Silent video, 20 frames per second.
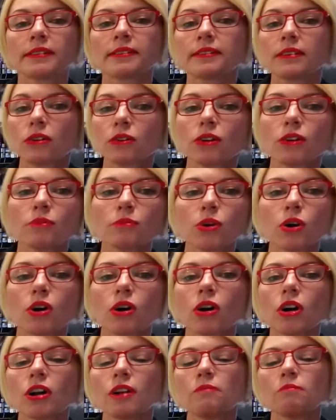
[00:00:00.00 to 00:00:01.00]
serum
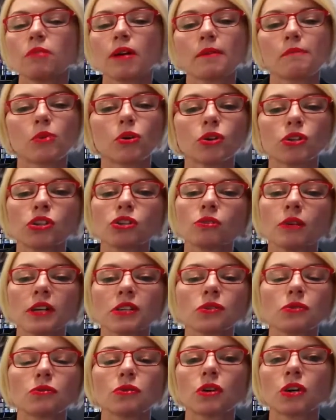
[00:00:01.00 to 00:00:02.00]
on, my
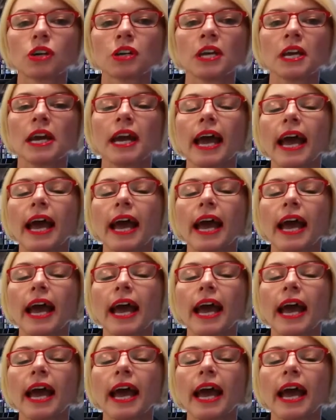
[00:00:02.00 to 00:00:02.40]
moisturizer on,